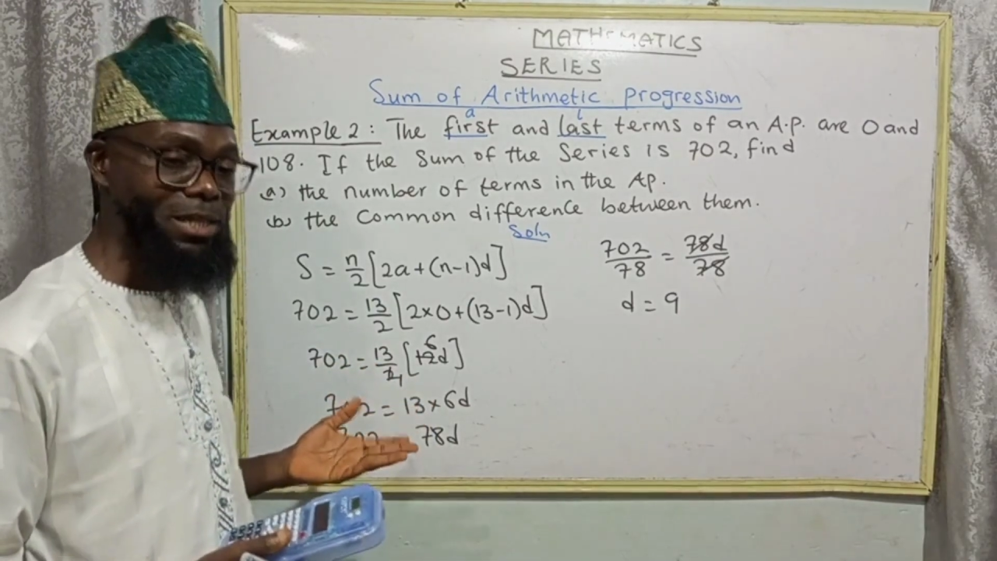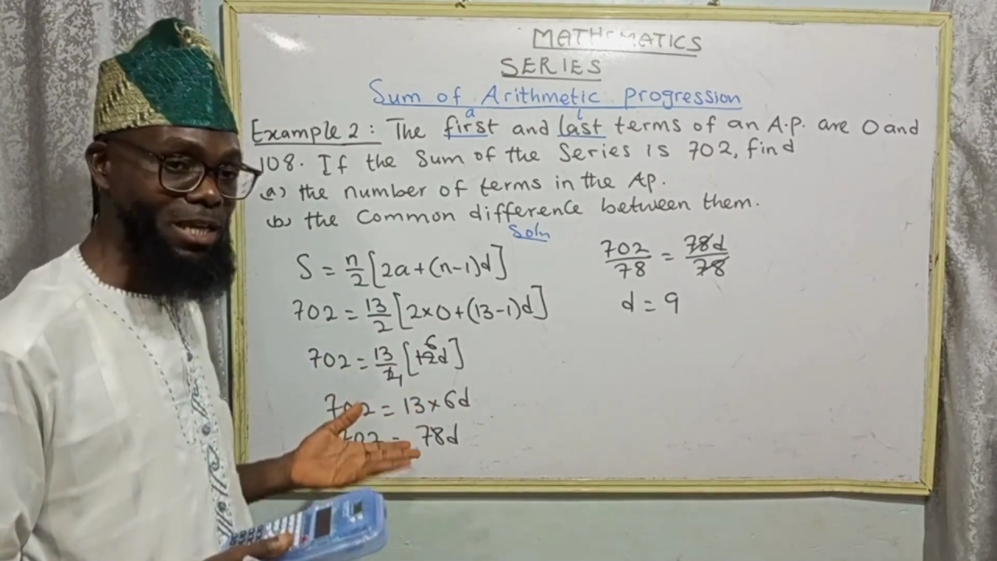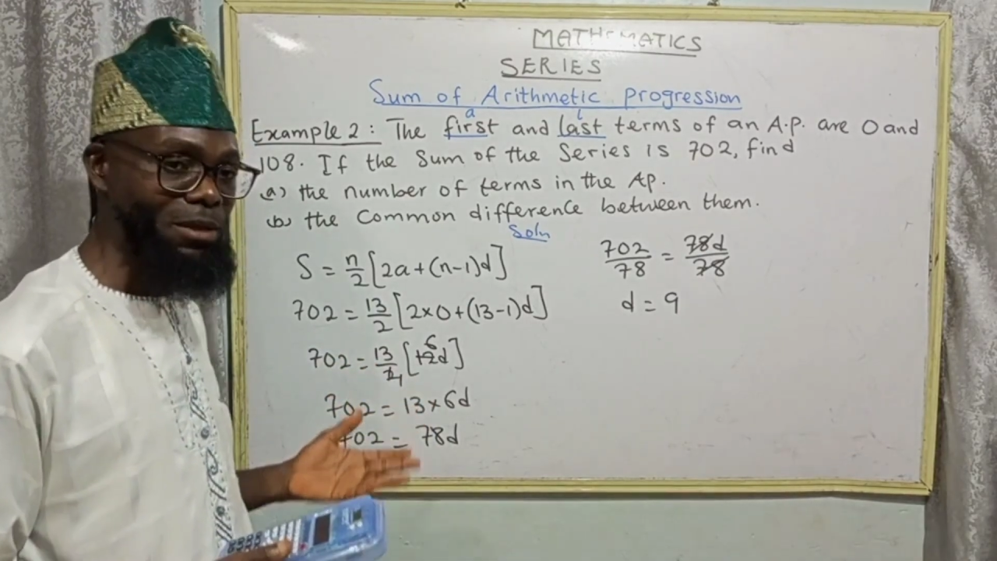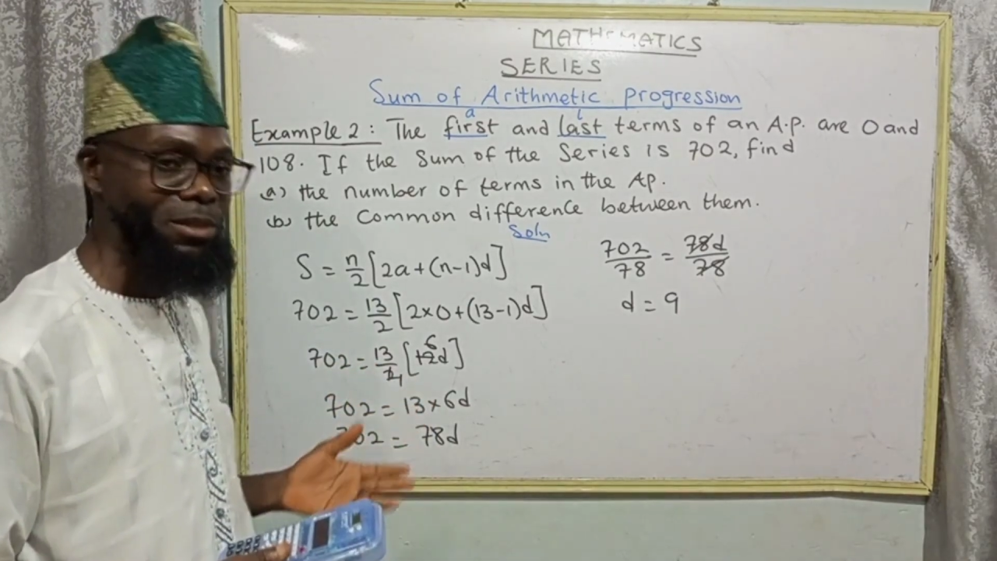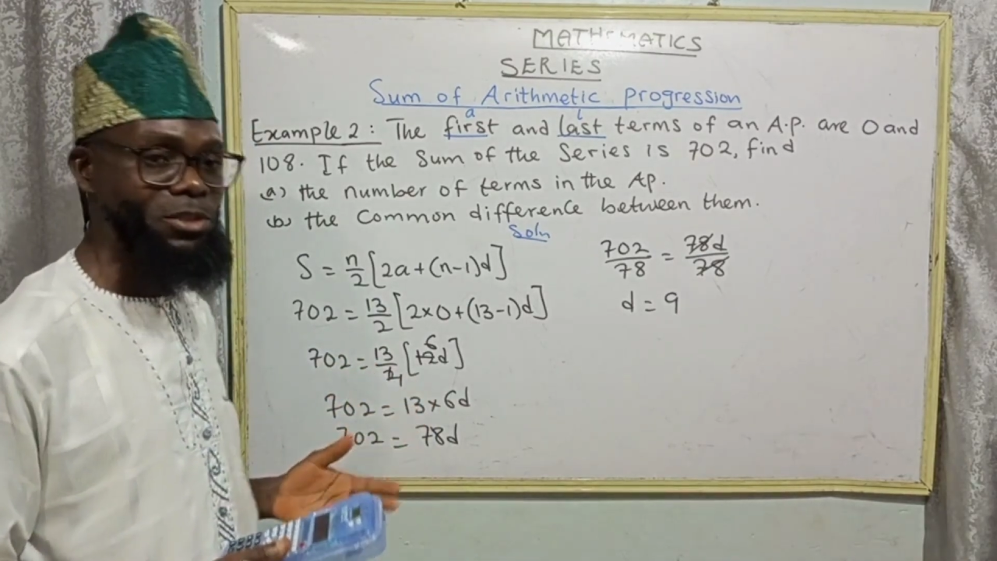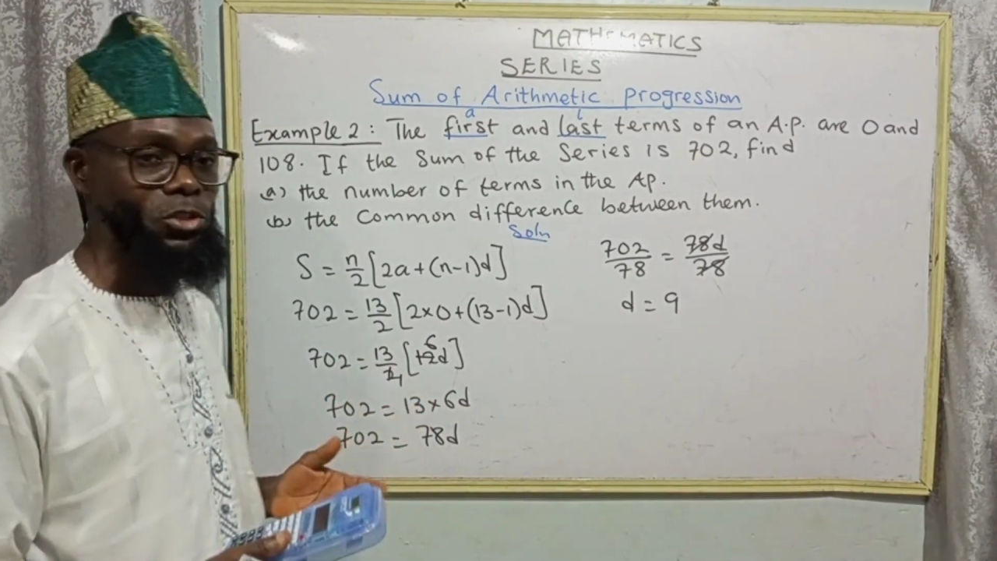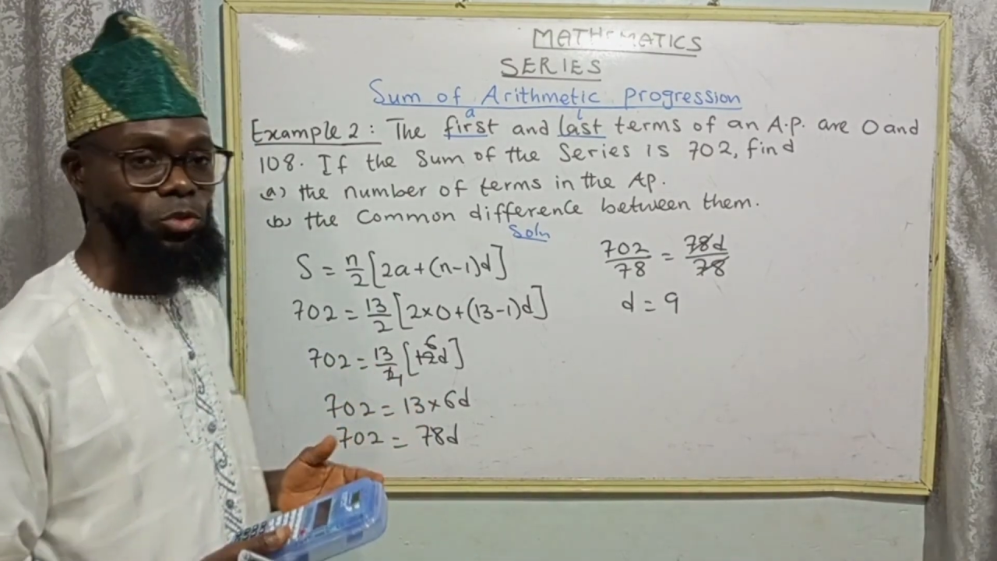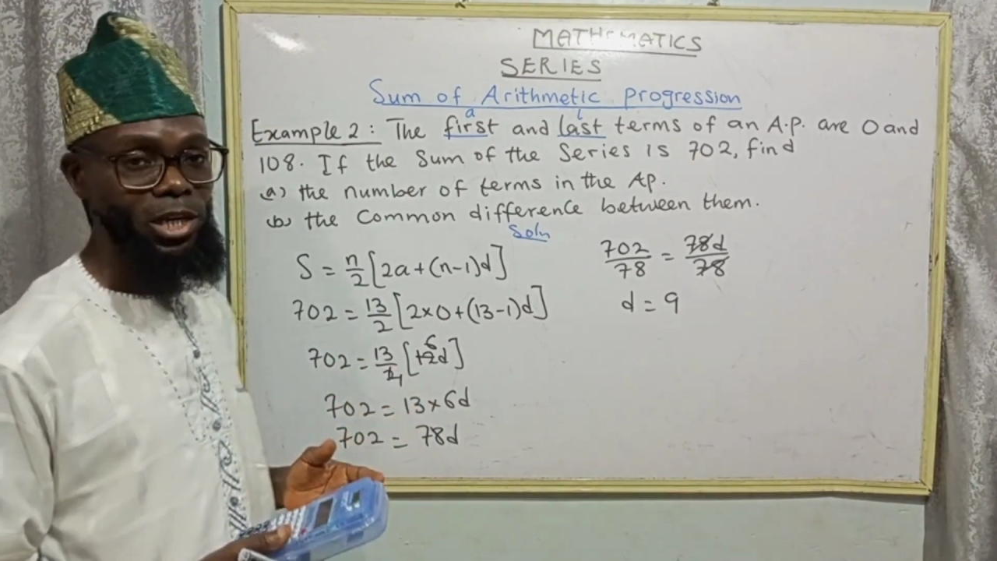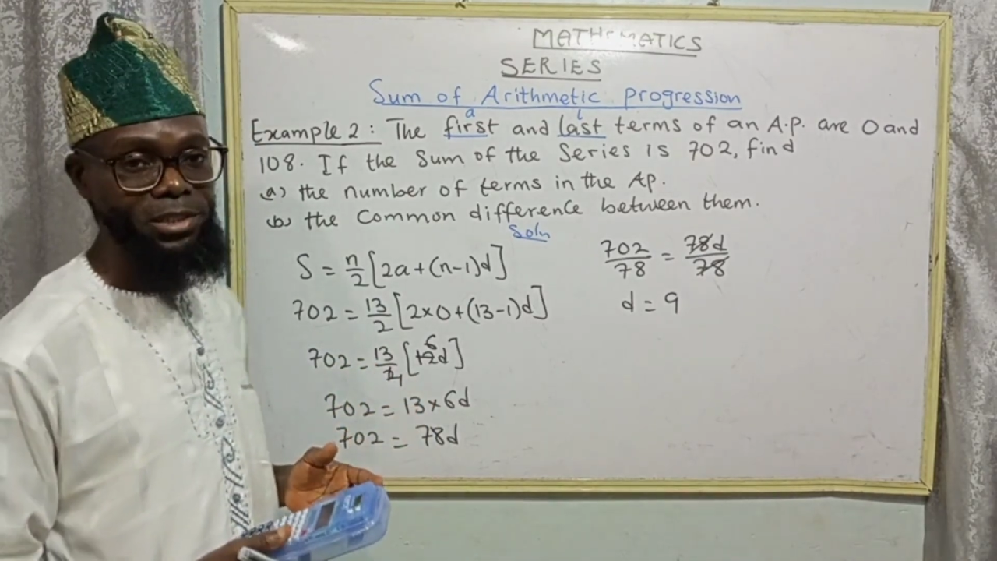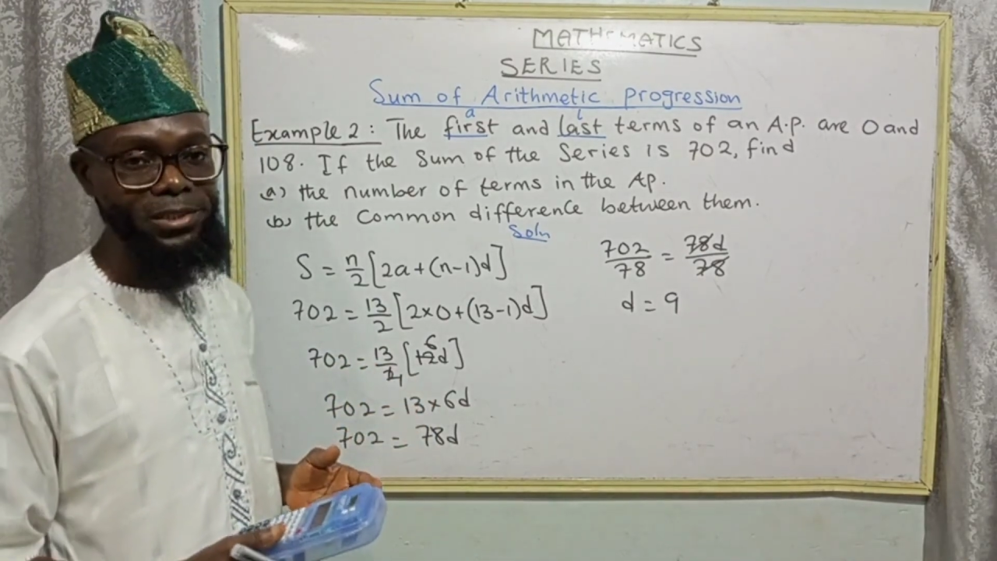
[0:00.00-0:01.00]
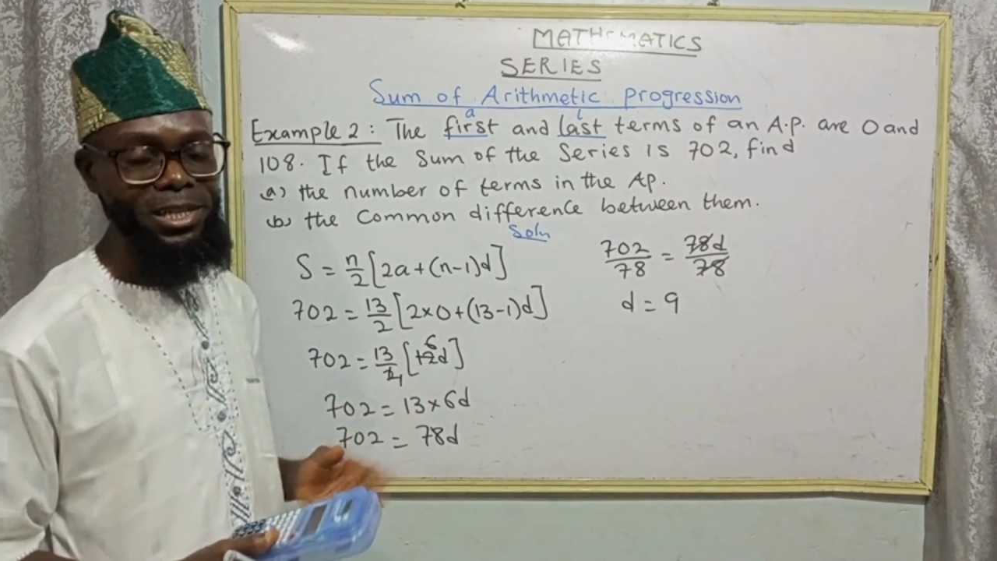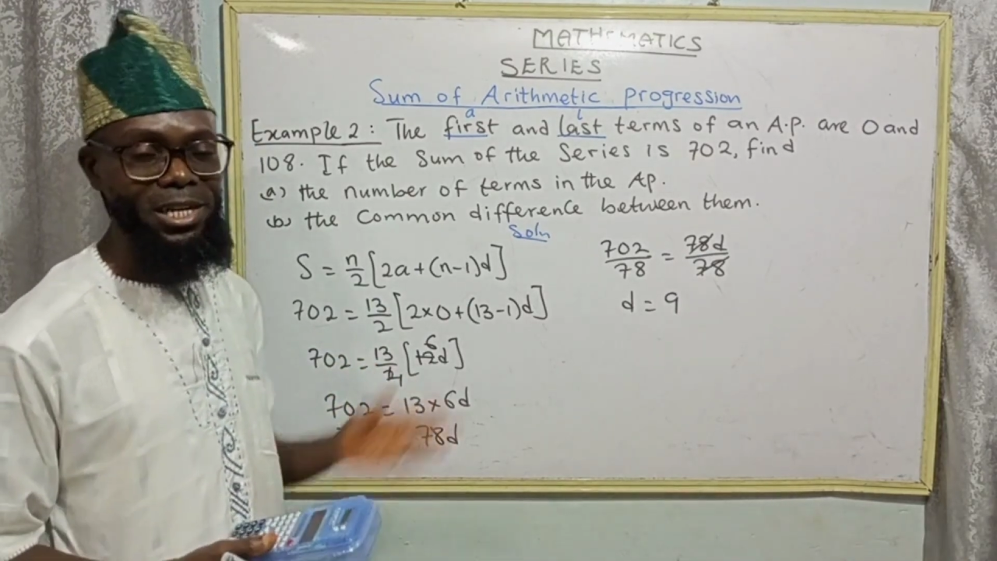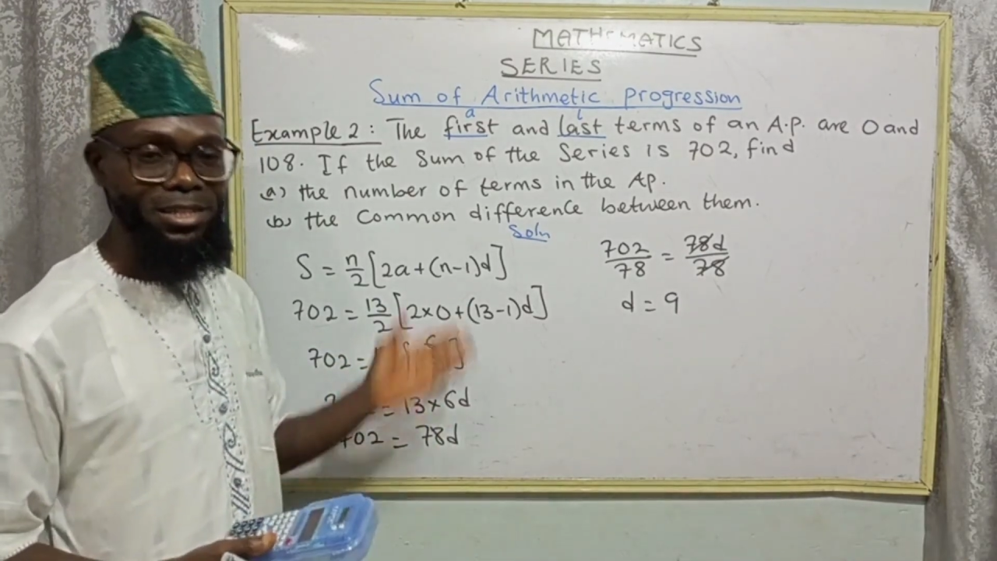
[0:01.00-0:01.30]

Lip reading: dear students,